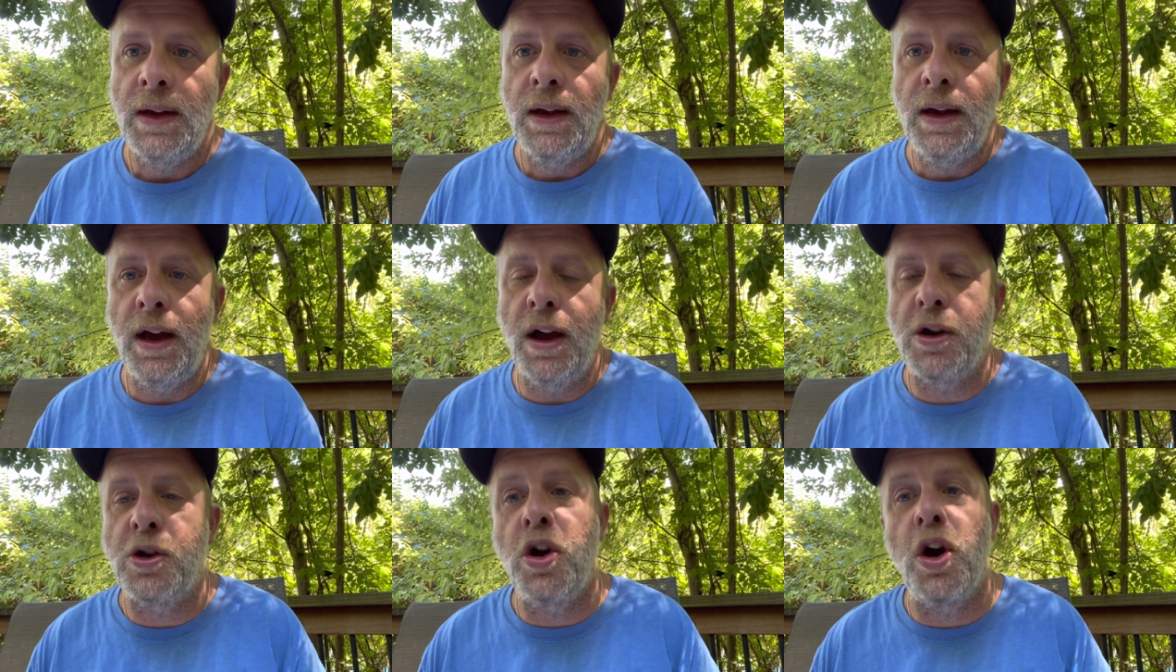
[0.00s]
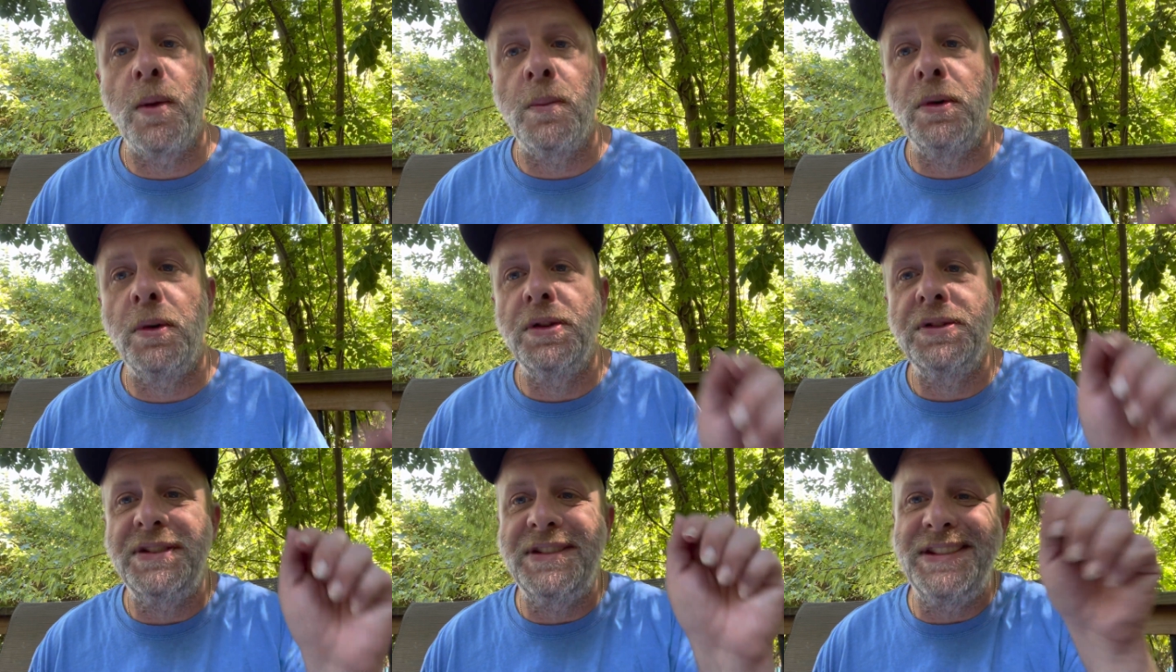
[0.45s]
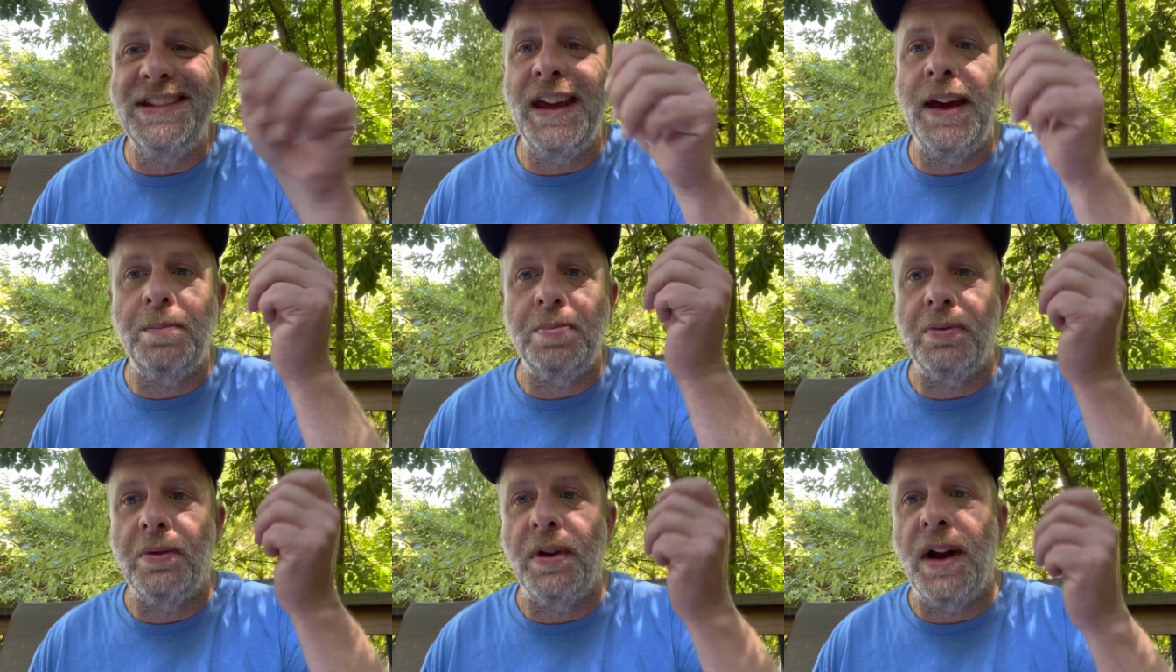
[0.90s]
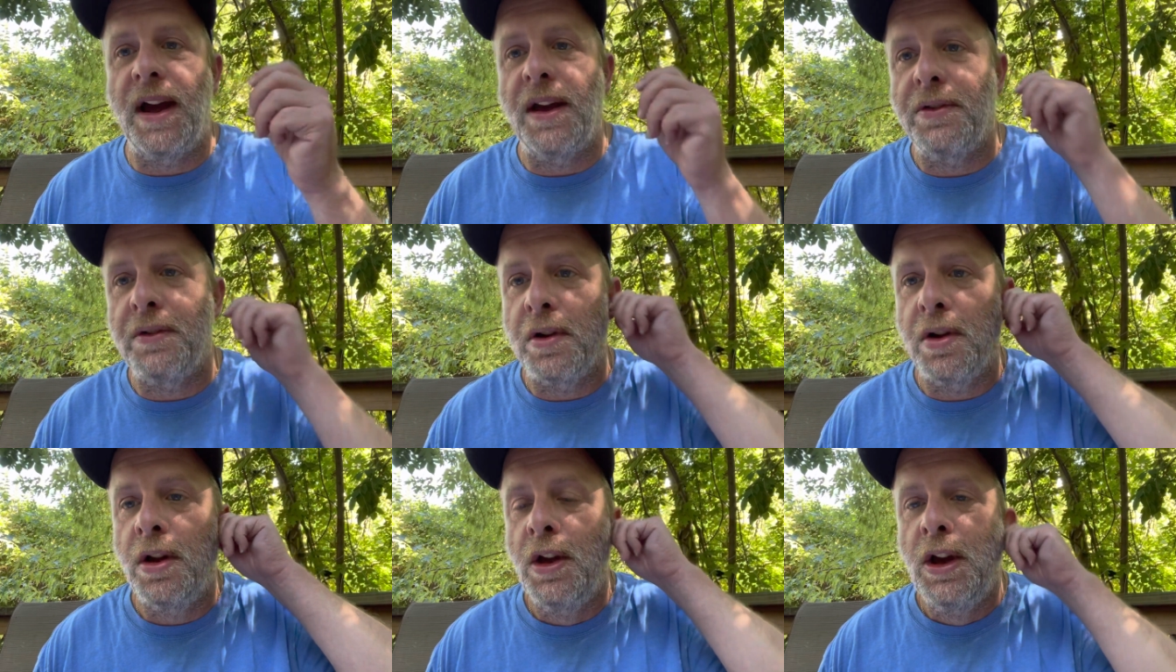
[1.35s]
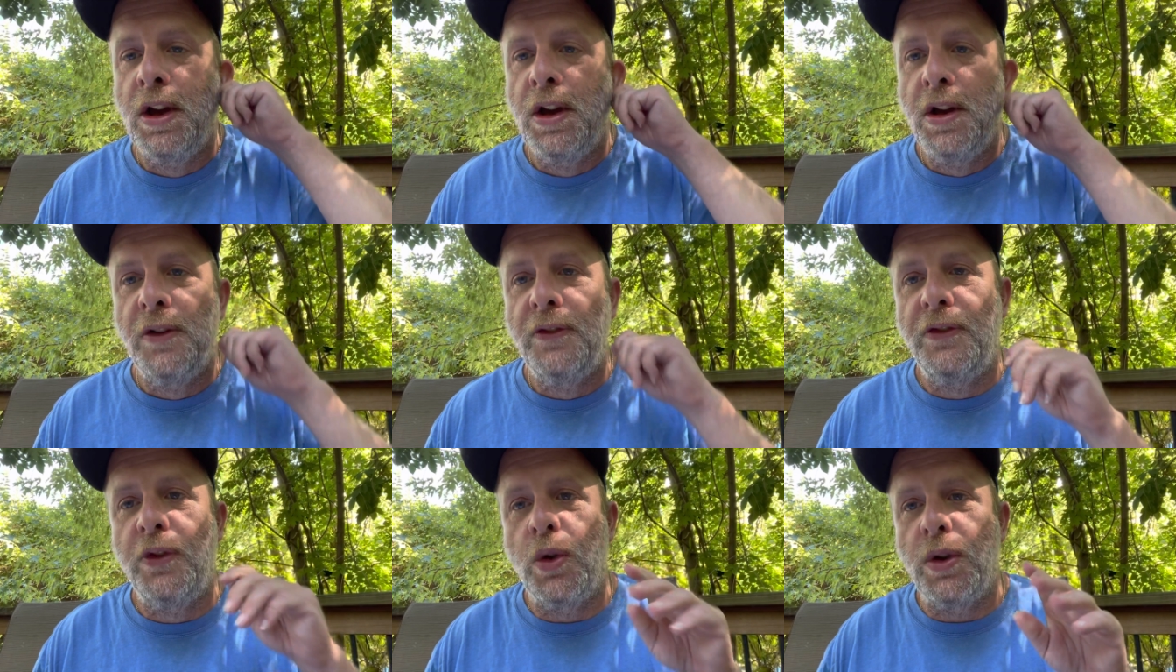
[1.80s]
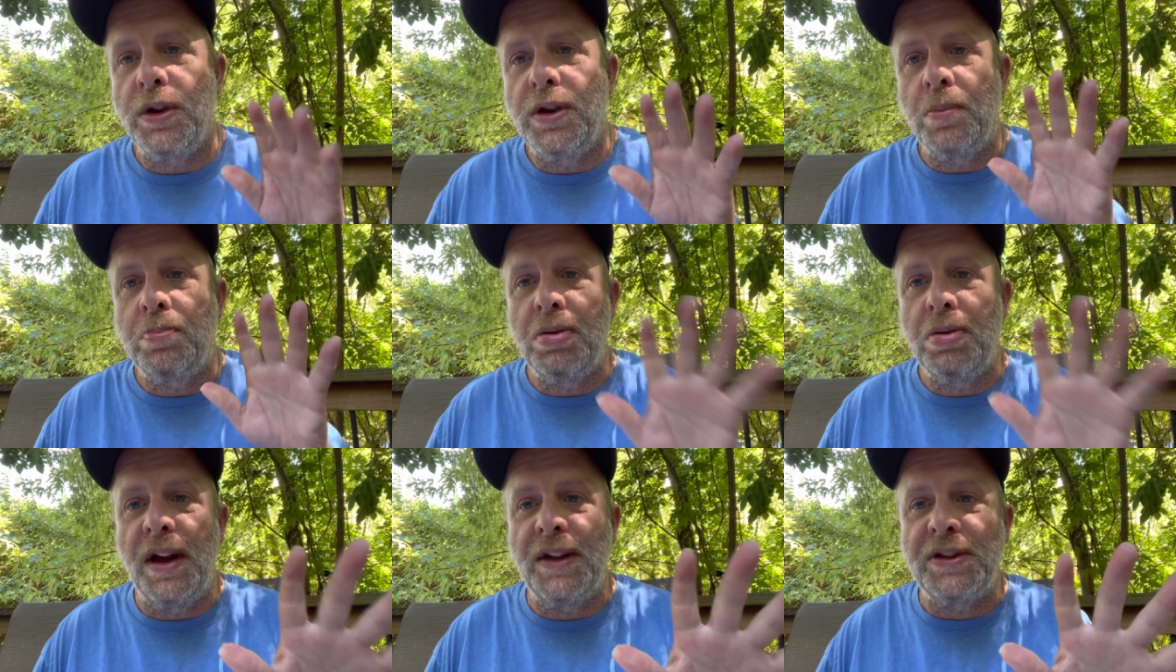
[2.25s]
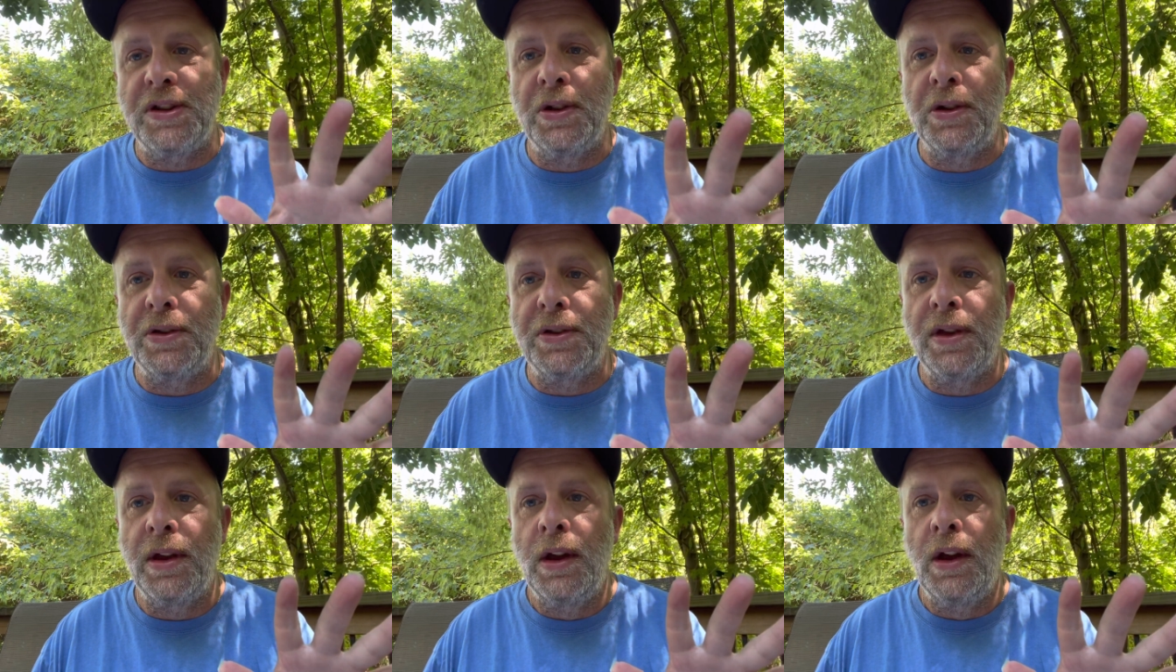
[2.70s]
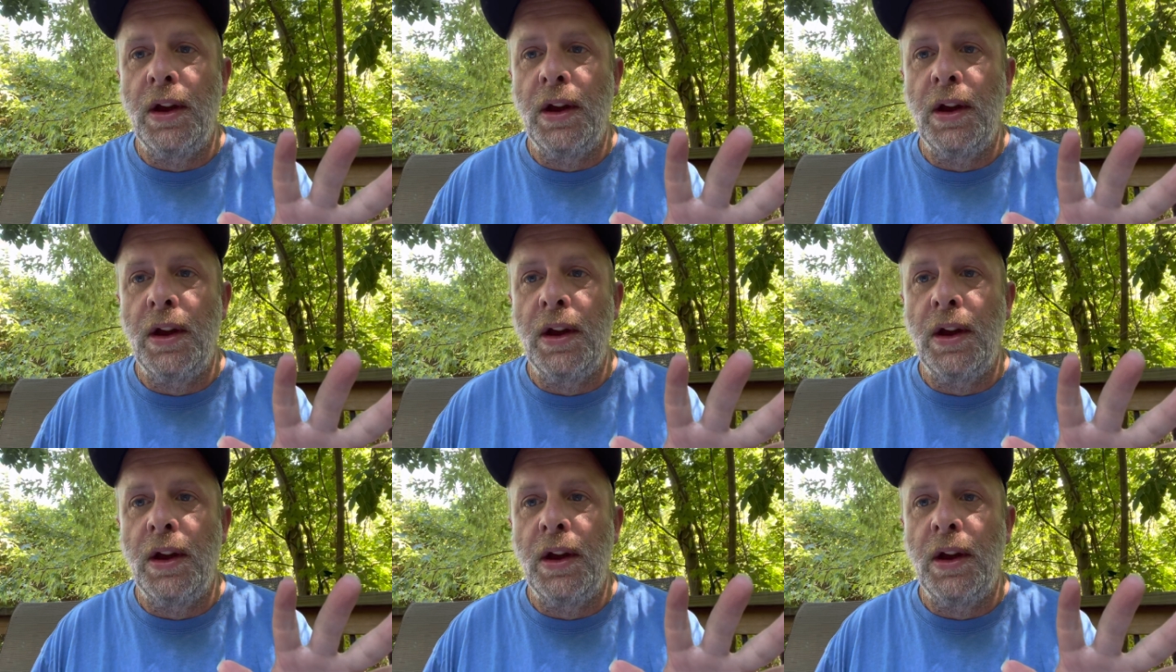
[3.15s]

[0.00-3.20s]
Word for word: A caramel dip, rather. For your pretzels,